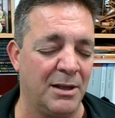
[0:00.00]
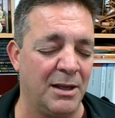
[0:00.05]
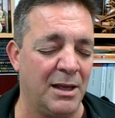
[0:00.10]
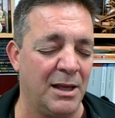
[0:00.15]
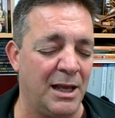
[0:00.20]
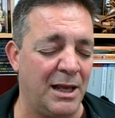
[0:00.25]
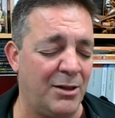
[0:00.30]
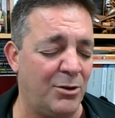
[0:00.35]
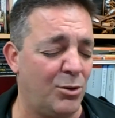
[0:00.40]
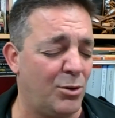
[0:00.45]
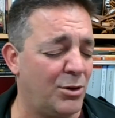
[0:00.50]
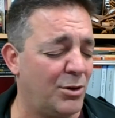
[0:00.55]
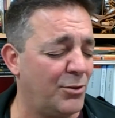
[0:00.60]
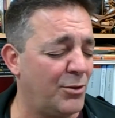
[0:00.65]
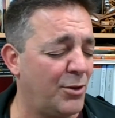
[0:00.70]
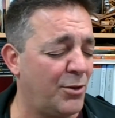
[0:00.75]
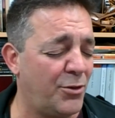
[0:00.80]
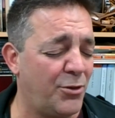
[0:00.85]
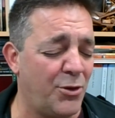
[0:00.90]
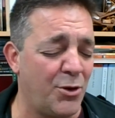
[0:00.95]
And Lord, on
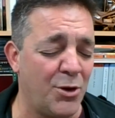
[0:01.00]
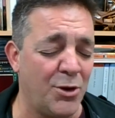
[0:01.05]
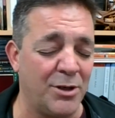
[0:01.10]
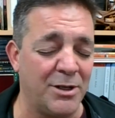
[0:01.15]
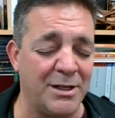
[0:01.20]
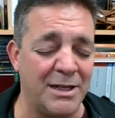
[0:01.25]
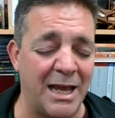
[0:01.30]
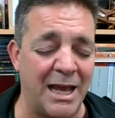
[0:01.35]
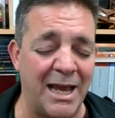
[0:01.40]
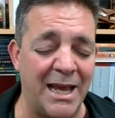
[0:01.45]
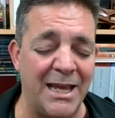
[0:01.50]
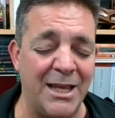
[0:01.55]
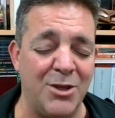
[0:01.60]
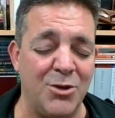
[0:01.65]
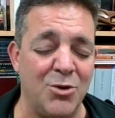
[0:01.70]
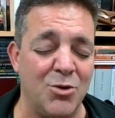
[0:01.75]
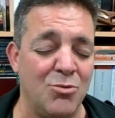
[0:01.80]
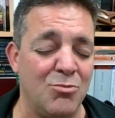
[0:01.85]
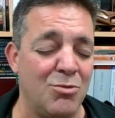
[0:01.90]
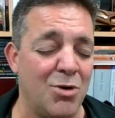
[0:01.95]
the third day
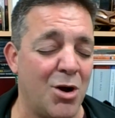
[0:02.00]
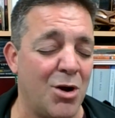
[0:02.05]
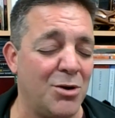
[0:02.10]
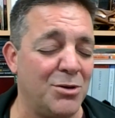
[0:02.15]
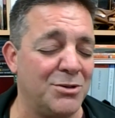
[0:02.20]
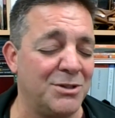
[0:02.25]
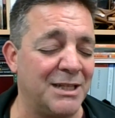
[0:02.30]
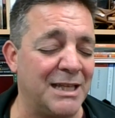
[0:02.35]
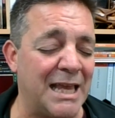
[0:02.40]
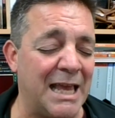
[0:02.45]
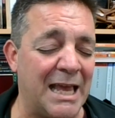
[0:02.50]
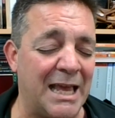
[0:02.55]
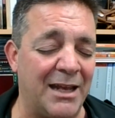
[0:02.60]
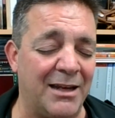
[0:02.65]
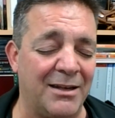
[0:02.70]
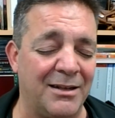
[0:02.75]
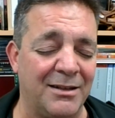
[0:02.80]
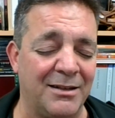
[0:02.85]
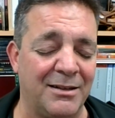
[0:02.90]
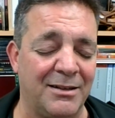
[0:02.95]
you rose
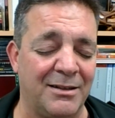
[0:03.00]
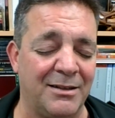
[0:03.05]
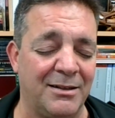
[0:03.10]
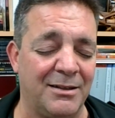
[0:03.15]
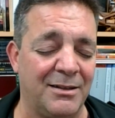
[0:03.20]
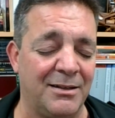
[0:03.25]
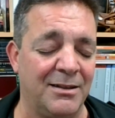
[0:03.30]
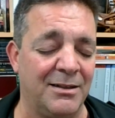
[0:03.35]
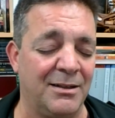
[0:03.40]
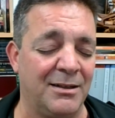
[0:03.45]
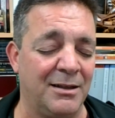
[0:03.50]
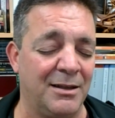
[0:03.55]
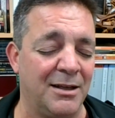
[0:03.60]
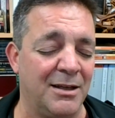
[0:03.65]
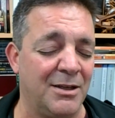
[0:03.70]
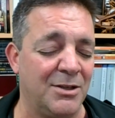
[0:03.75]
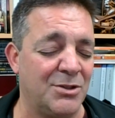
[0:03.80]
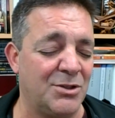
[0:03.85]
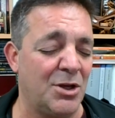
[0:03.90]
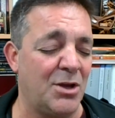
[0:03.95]
again
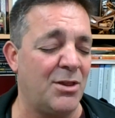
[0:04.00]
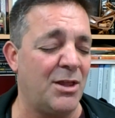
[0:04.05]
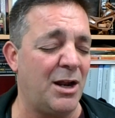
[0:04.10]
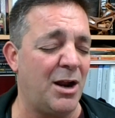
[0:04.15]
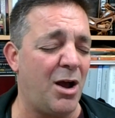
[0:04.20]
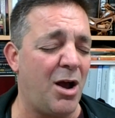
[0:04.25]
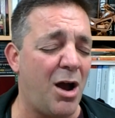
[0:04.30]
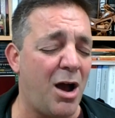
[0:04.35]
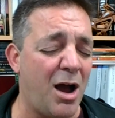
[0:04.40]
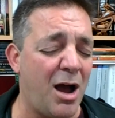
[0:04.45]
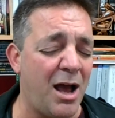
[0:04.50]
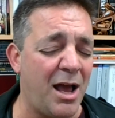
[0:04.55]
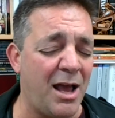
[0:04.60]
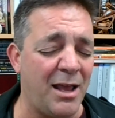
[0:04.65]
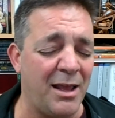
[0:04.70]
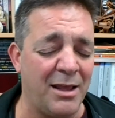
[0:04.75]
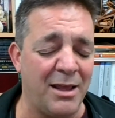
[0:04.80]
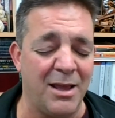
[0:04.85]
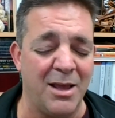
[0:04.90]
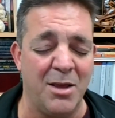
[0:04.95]
so that
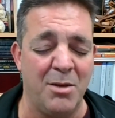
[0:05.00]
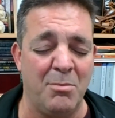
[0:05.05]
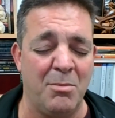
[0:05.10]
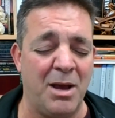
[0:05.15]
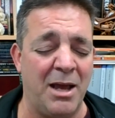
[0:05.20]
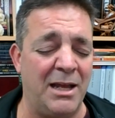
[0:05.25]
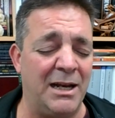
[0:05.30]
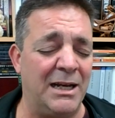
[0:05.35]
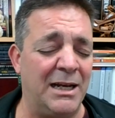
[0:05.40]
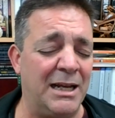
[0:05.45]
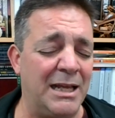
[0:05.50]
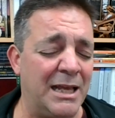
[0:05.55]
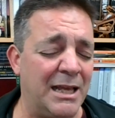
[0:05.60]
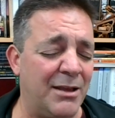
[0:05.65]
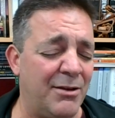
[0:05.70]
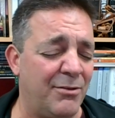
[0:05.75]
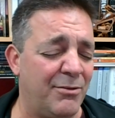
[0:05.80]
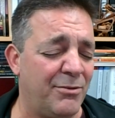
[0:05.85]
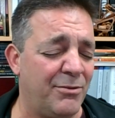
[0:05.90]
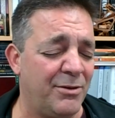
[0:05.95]
I may
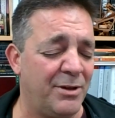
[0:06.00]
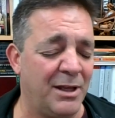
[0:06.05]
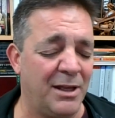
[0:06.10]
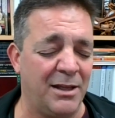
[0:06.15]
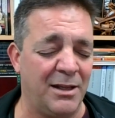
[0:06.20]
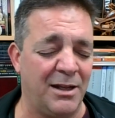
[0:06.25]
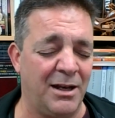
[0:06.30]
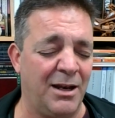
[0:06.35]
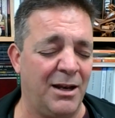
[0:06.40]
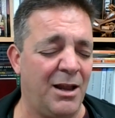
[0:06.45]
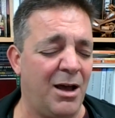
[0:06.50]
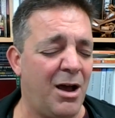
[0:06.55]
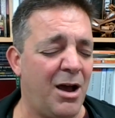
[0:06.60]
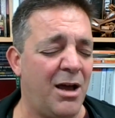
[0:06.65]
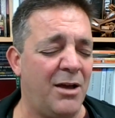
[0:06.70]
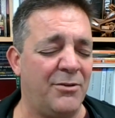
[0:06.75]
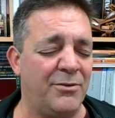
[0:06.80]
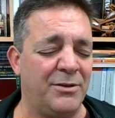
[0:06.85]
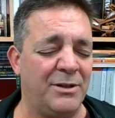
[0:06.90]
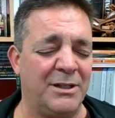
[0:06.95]
live
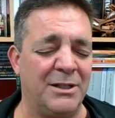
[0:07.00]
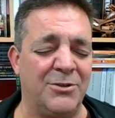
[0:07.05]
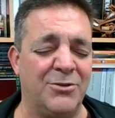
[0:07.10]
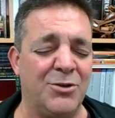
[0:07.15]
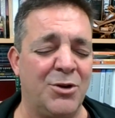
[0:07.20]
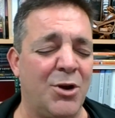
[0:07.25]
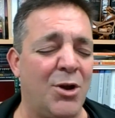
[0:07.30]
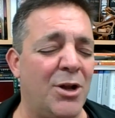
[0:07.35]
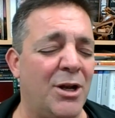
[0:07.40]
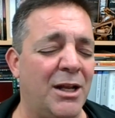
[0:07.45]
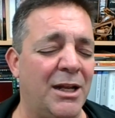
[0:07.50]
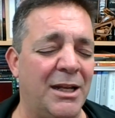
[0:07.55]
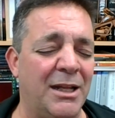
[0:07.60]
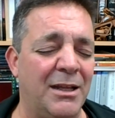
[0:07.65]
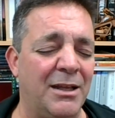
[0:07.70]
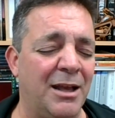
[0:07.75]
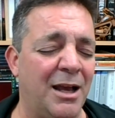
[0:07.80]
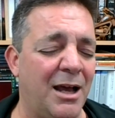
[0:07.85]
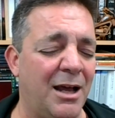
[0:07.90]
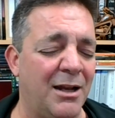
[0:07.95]
life in
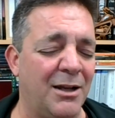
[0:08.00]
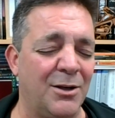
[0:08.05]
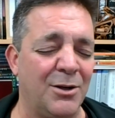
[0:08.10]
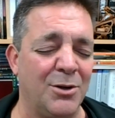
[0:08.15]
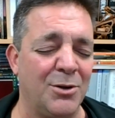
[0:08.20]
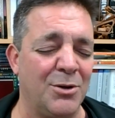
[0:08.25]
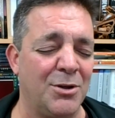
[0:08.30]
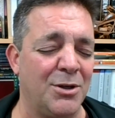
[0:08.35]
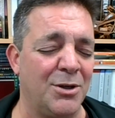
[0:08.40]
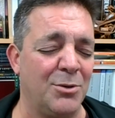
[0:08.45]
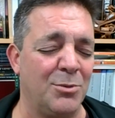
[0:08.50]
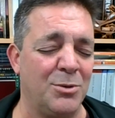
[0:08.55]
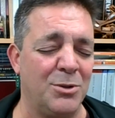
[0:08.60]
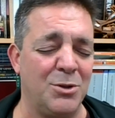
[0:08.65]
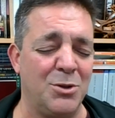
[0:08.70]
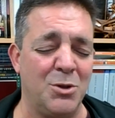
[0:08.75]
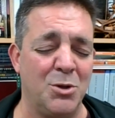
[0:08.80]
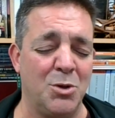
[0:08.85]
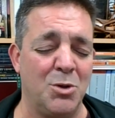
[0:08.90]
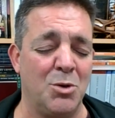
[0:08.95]
eternity. Hallelujah. With
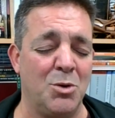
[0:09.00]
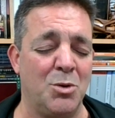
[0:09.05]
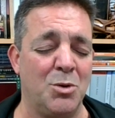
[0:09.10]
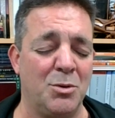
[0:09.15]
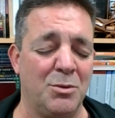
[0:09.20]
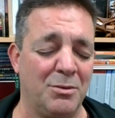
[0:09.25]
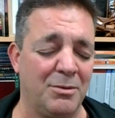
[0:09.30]
you.